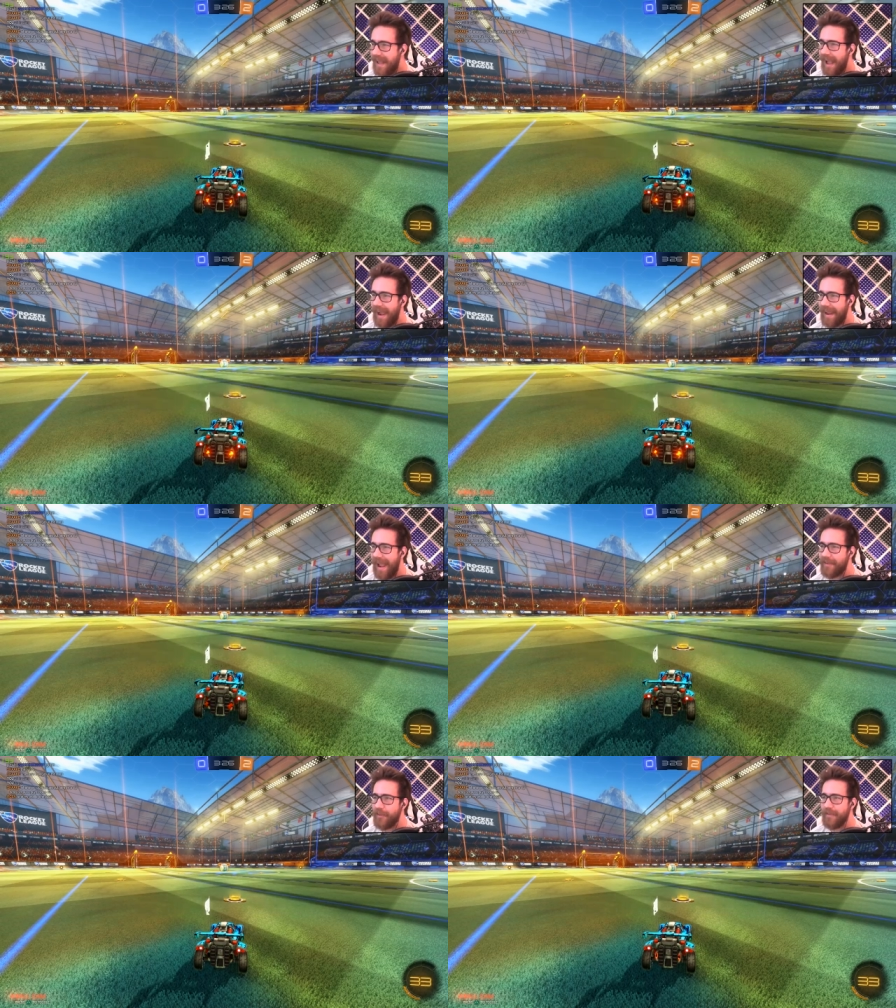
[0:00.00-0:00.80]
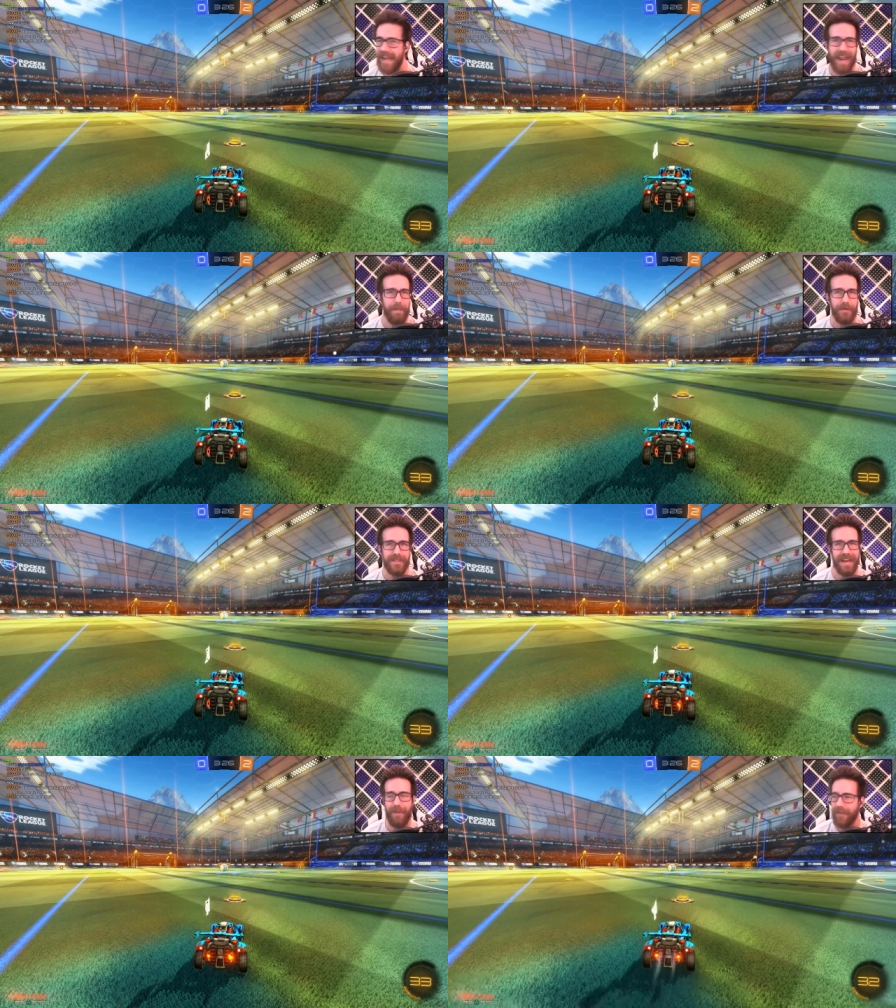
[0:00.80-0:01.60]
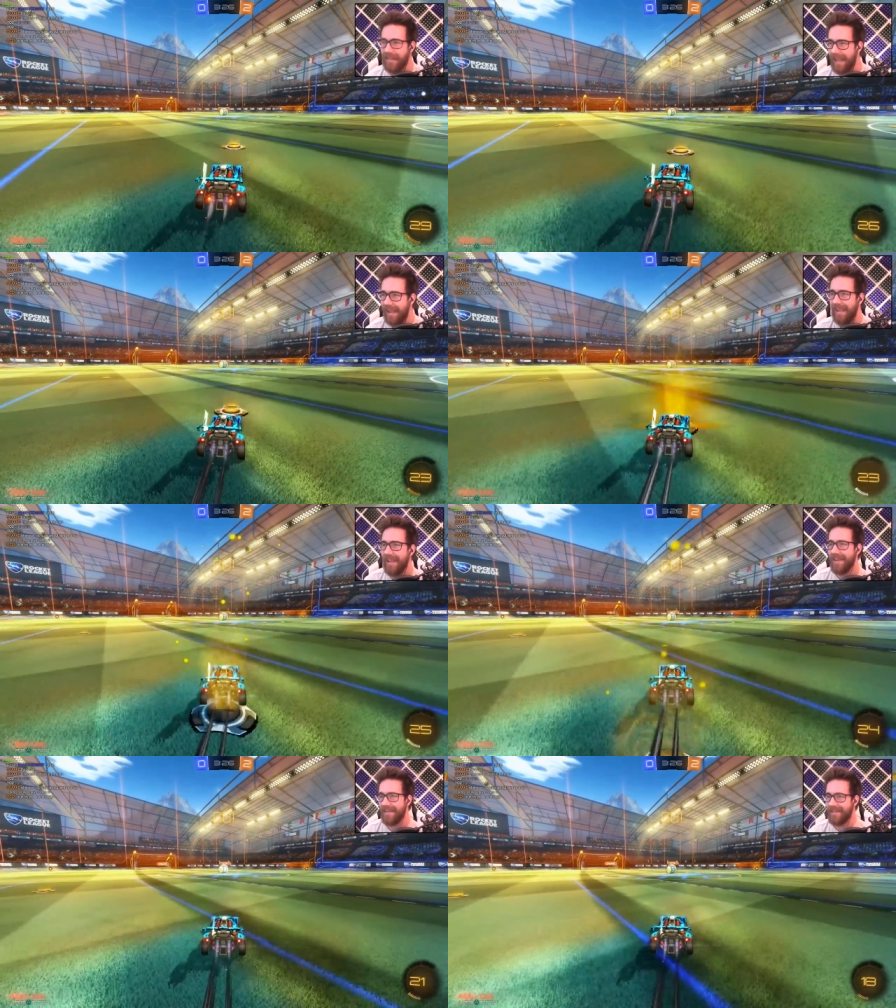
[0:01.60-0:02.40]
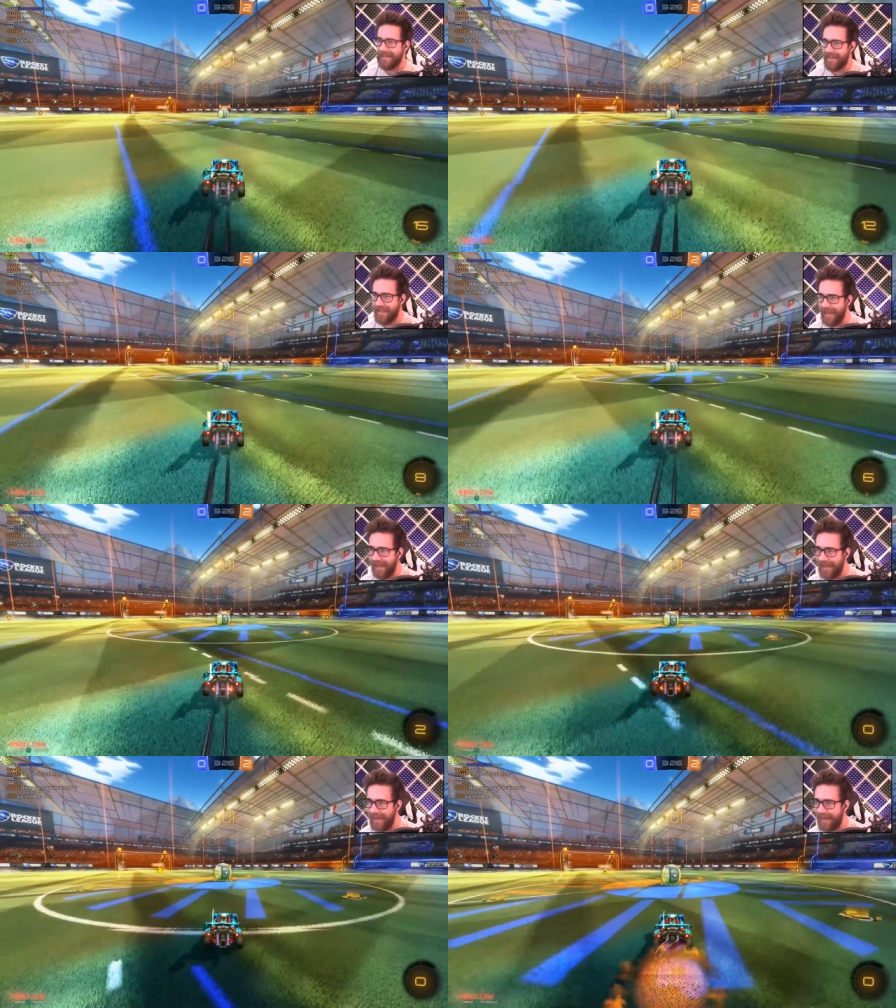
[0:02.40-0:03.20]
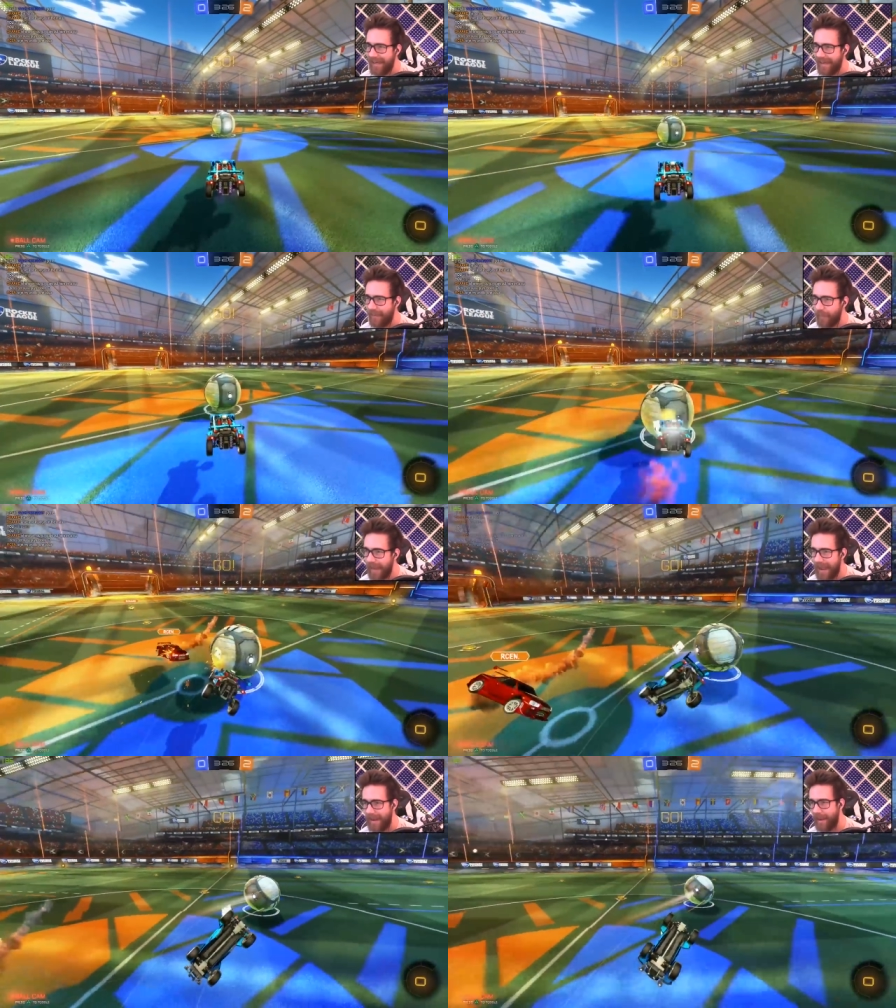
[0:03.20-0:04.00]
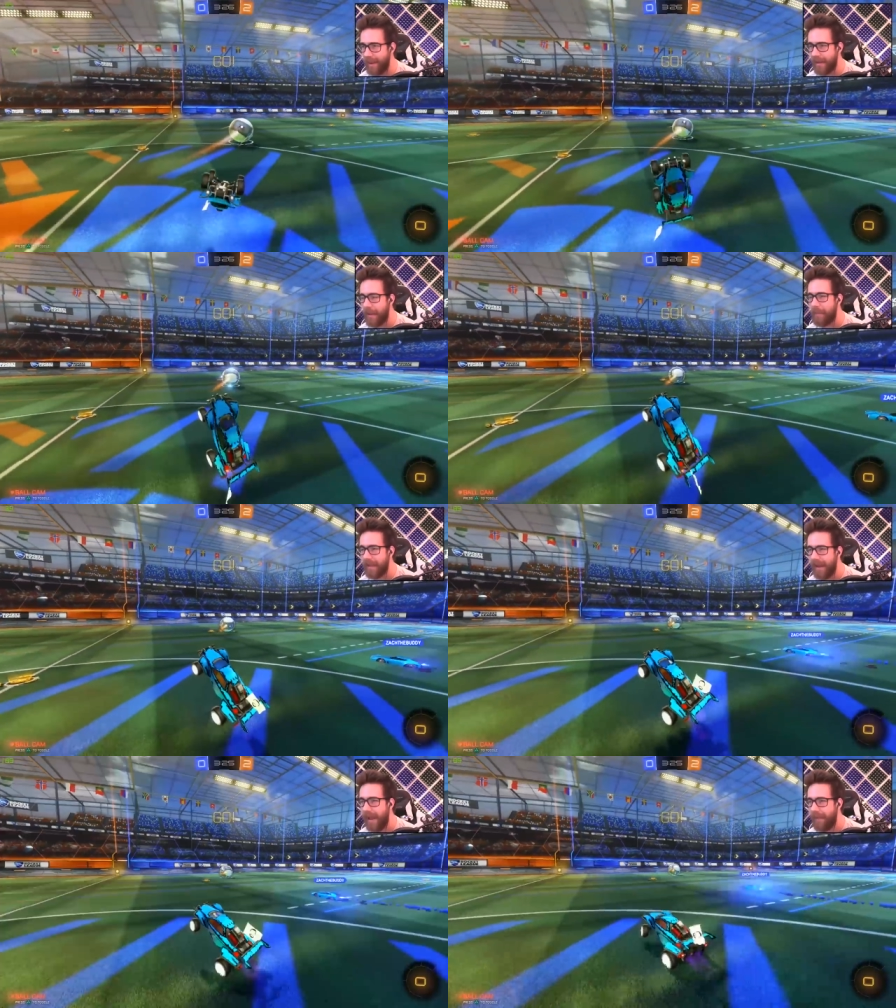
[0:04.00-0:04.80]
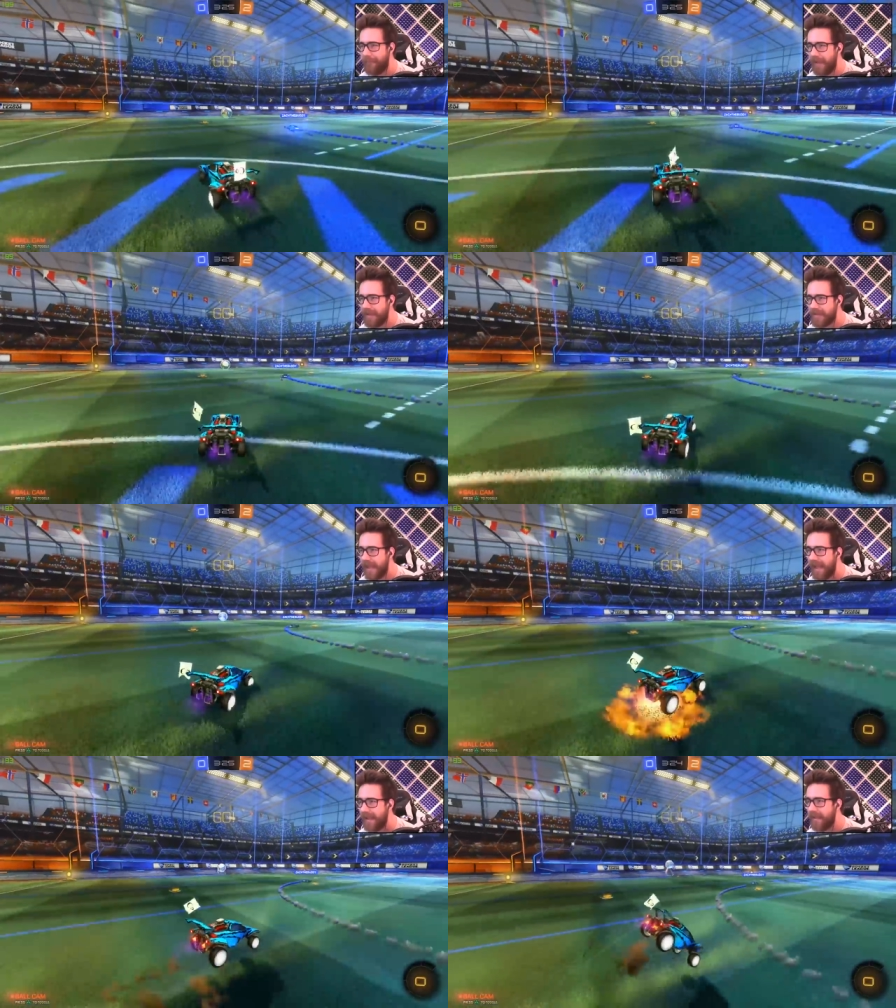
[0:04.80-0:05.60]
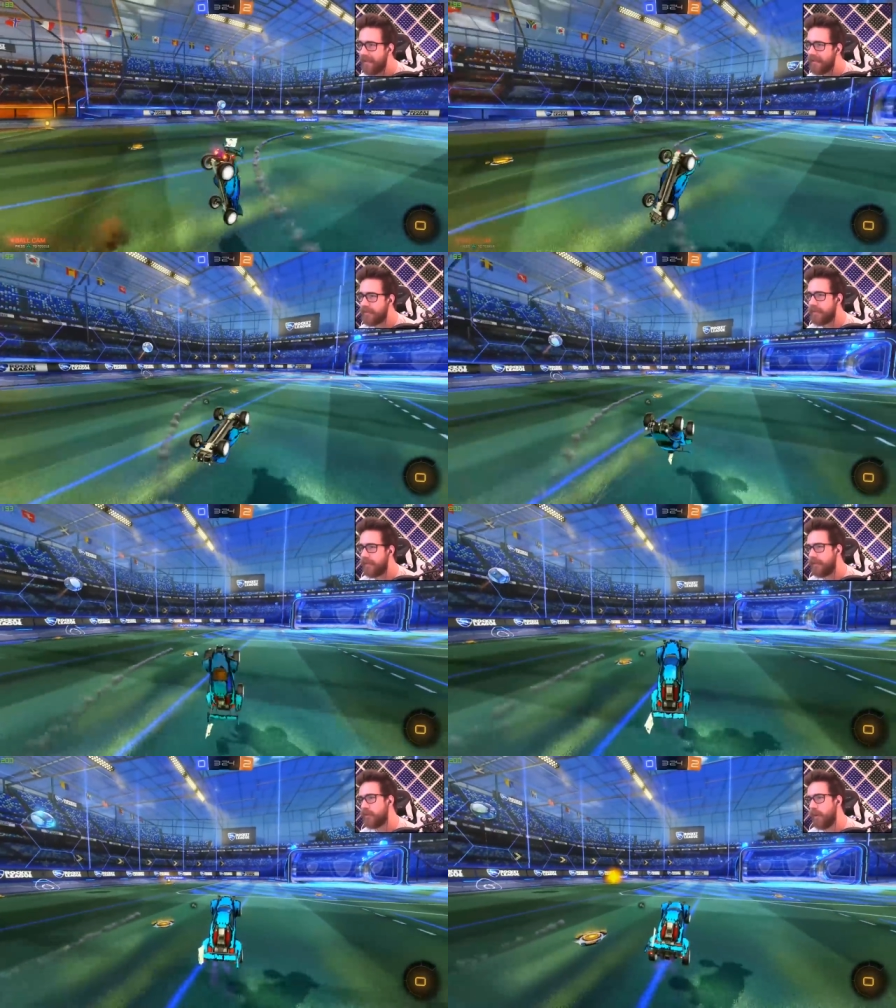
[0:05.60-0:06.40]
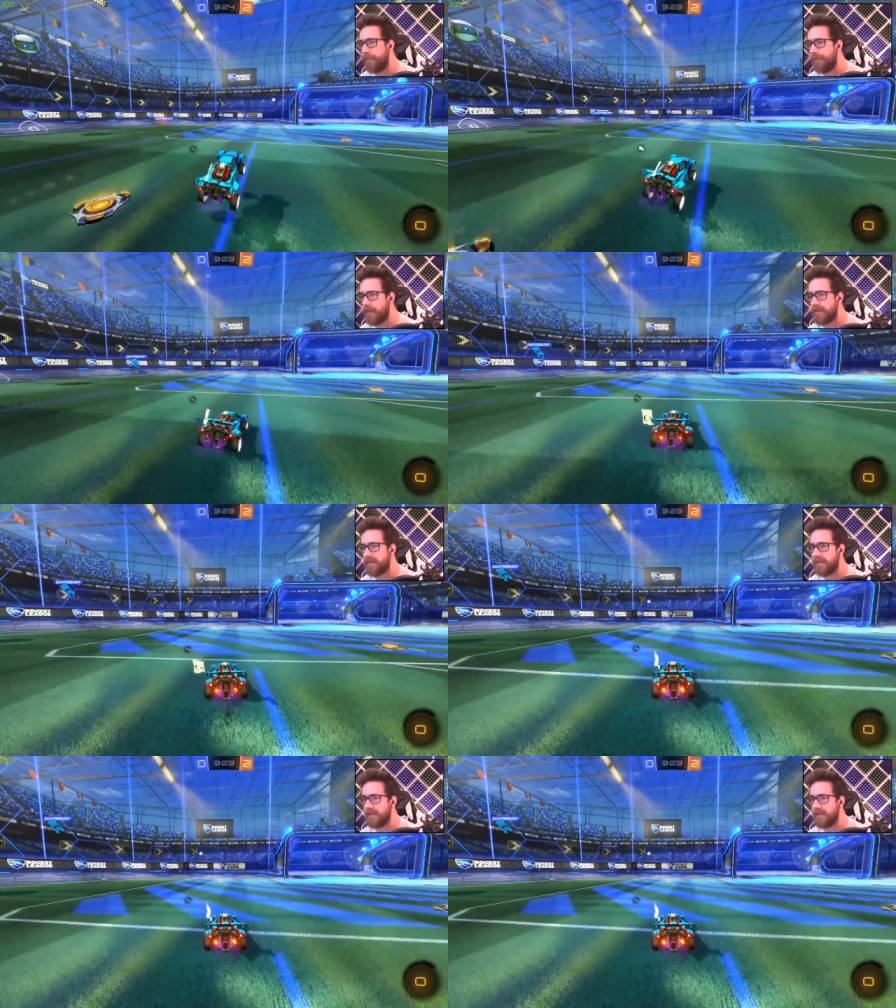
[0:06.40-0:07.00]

I got you, tables and everything. She, we got a hook up in Vegas, Zach. You're 21st.